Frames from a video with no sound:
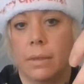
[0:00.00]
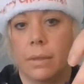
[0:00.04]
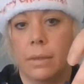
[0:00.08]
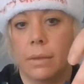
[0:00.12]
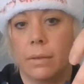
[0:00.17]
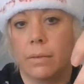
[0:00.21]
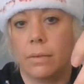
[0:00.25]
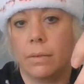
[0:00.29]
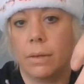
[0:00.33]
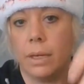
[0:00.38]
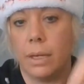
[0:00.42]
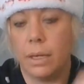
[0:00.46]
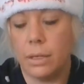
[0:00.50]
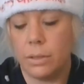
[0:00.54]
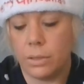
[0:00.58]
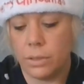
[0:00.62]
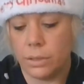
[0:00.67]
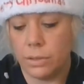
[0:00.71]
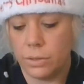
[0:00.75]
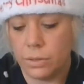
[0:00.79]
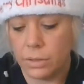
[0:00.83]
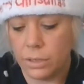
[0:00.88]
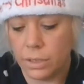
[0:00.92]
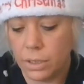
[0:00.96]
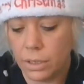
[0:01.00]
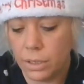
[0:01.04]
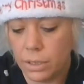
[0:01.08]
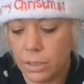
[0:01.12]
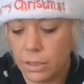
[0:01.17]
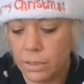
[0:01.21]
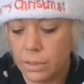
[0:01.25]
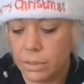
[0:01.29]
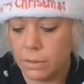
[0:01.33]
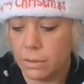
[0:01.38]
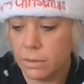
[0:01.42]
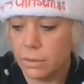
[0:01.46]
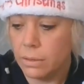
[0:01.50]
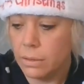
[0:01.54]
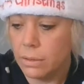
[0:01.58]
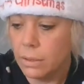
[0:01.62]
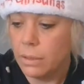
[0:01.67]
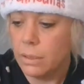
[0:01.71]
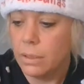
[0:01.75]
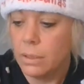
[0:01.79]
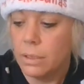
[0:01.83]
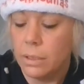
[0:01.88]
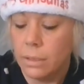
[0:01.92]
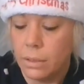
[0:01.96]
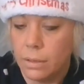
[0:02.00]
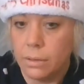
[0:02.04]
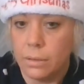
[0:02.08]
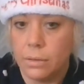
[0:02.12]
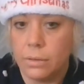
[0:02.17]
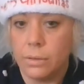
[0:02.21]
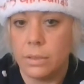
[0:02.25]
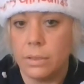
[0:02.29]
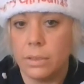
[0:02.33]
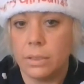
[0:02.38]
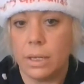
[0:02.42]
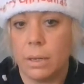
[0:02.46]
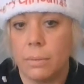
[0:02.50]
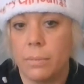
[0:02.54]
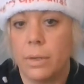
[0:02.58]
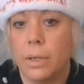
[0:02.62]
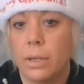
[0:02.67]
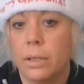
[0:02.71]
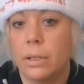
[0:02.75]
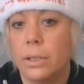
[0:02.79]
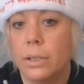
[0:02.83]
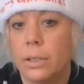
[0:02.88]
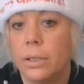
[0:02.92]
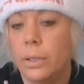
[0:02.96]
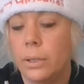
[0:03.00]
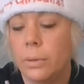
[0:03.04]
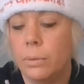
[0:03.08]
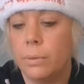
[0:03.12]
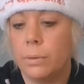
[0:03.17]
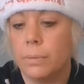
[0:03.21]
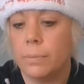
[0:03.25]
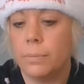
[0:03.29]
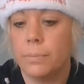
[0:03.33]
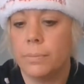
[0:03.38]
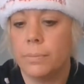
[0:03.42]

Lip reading: Okay, 2 stars. Just get my glue